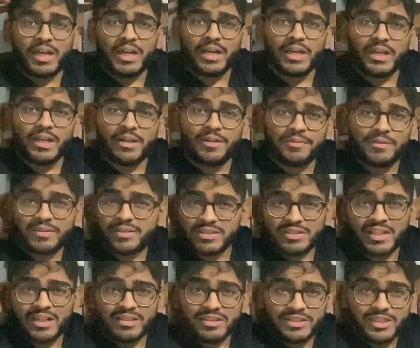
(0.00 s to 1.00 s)
Does
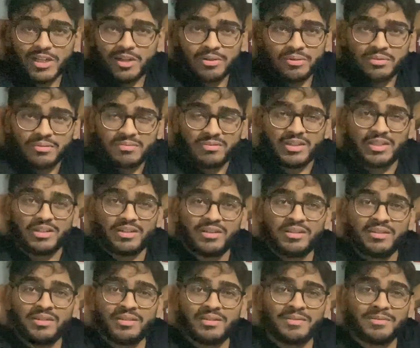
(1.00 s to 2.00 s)
that sound good?